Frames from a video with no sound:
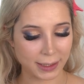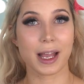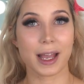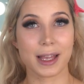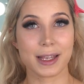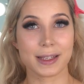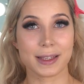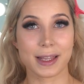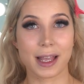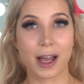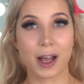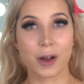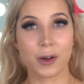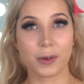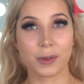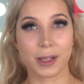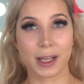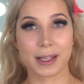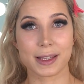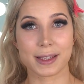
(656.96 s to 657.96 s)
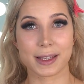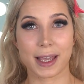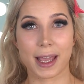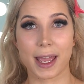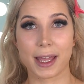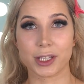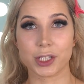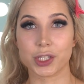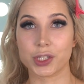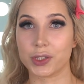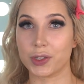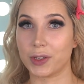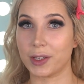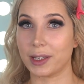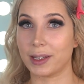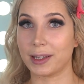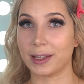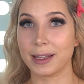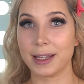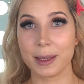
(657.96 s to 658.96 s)
guys now let's get to
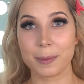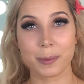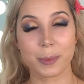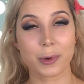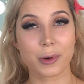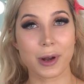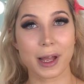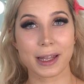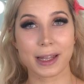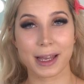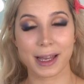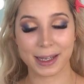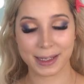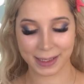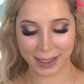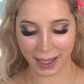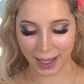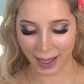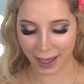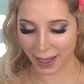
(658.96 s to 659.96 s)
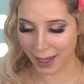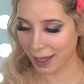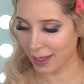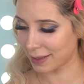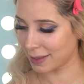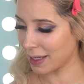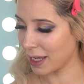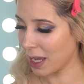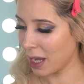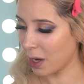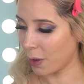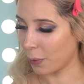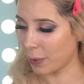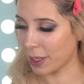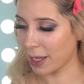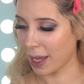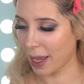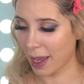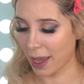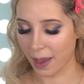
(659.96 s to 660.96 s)
the lip product and
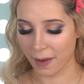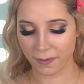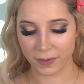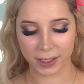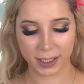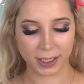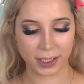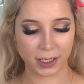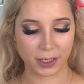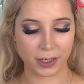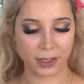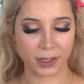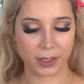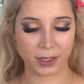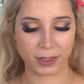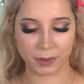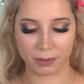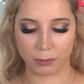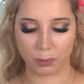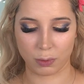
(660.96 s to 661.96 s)
we have here